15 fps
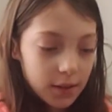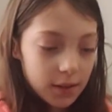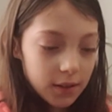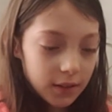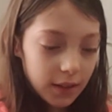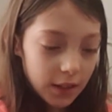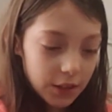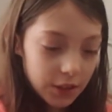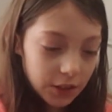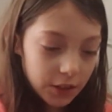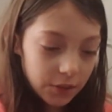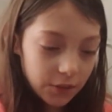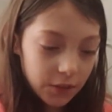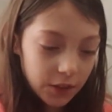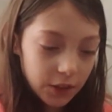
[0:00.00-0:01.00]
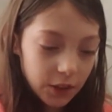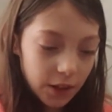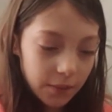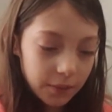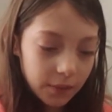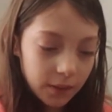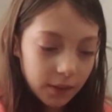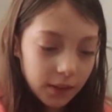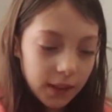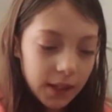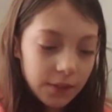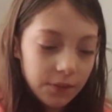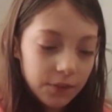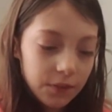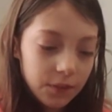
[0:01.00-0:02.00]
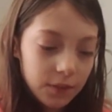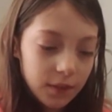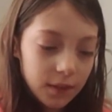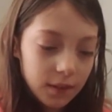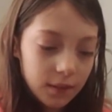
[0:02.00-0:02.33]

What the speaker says: So let's just finish up the leaves.